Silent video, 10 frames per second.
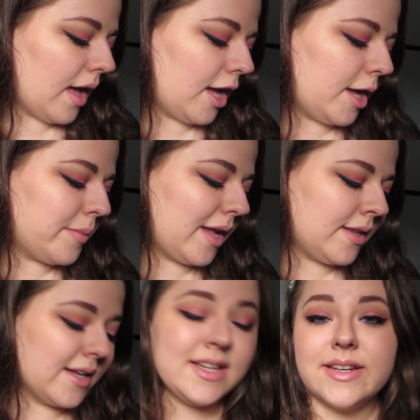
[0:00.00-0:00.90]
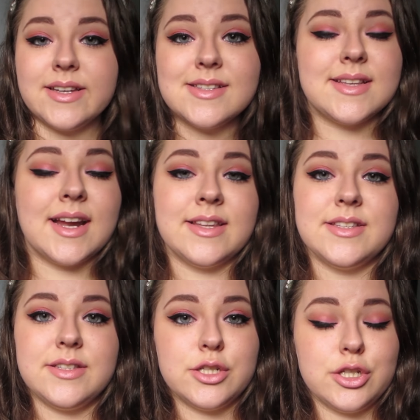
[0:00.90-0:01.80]
Um, and the idea is that I
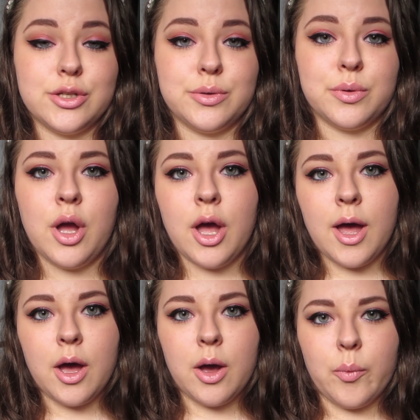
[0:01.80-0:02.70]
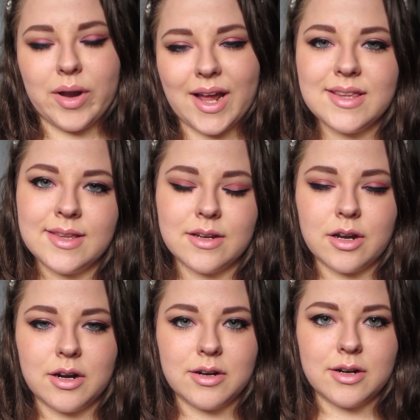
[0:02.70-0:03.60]
list to you what I think
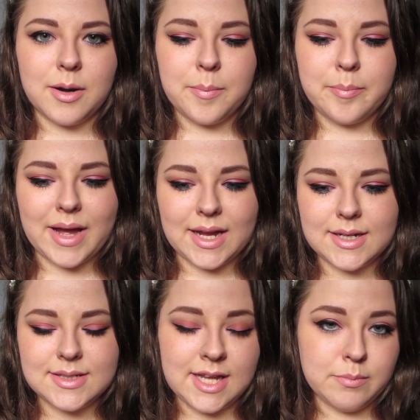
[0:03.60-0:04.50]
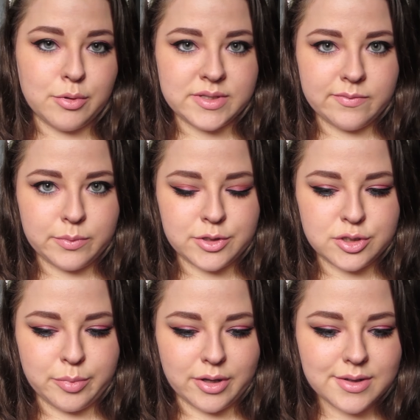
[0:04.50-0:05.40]
are my ten most
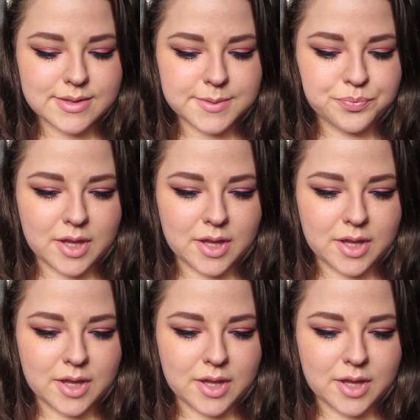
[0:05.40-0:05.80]
influential books.